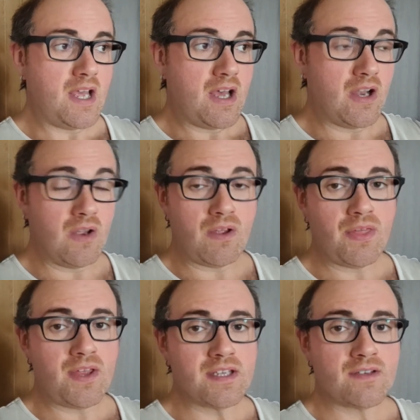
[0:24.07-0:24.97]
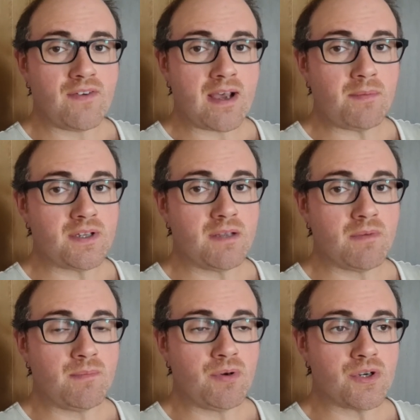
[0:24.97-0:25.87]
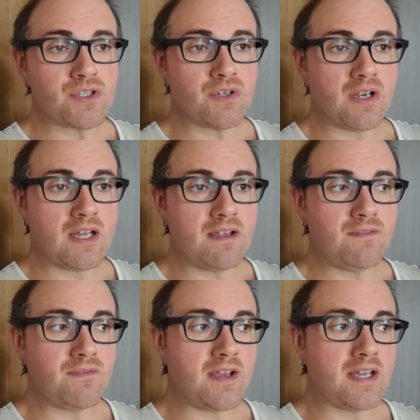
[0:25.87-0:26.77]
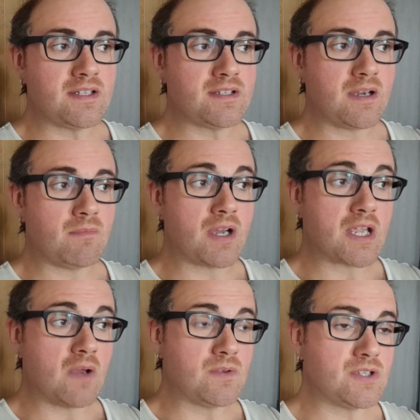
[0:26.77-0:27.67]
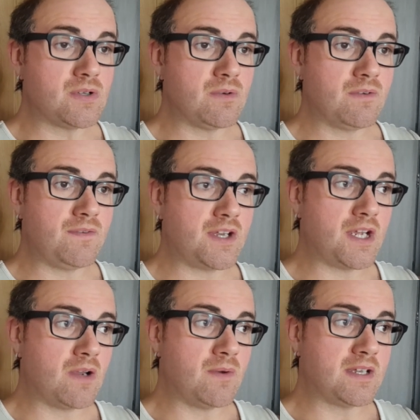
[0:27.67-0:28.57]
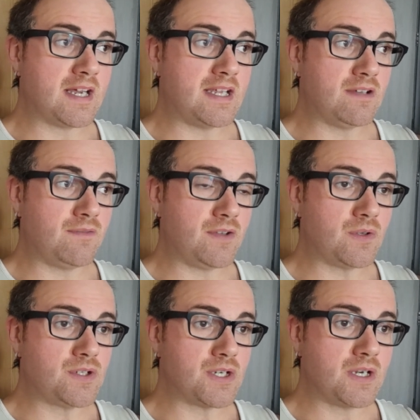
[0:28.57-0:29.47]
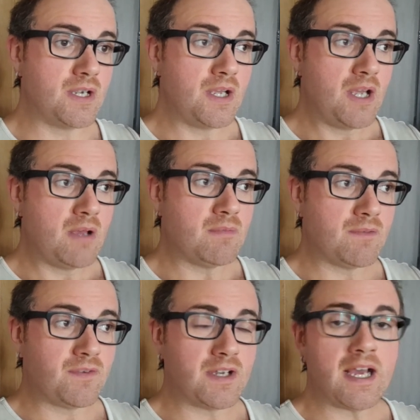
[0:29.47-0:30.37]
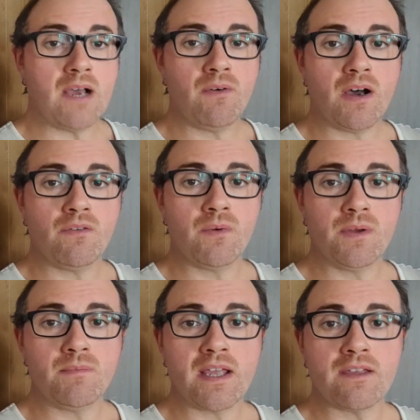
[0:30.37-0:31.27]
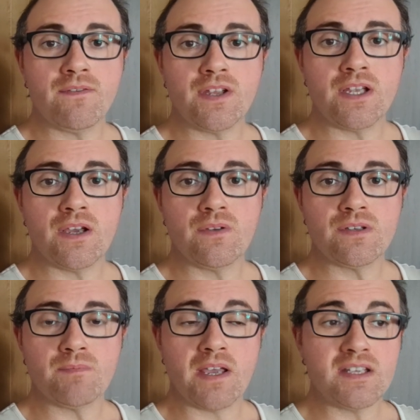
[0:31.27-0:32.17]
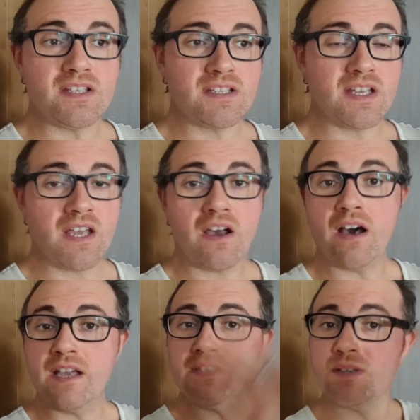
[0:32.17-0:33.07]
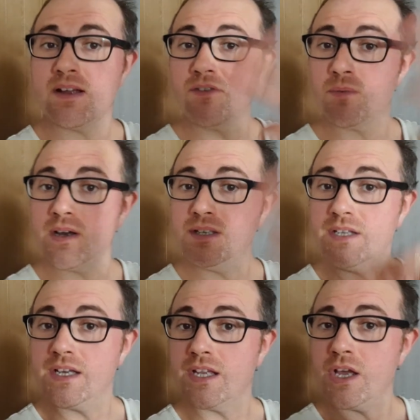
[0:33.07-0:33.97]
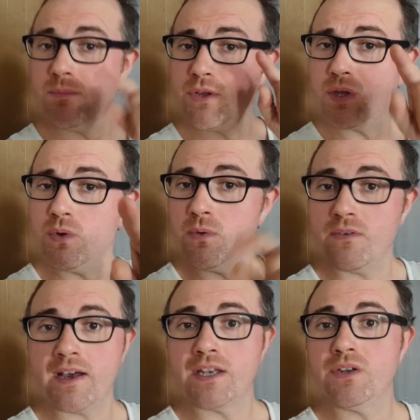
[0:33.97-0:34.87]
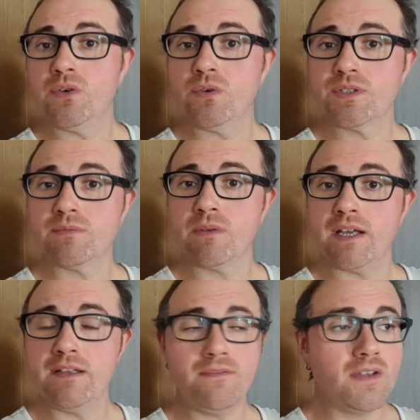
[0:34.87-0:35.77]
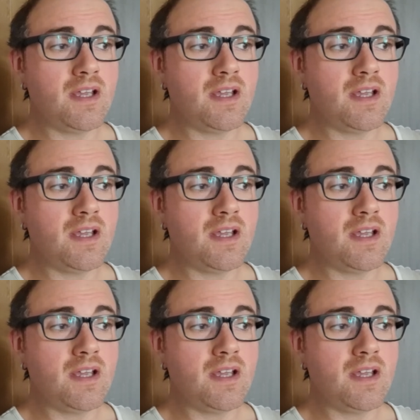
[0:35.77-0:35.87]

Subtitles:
a lot of things have happened in my personal life, and I might go into a video in that in the future. But for now, I want to make a video to basically say hi to everyone, and I hope that you have had an awesome life.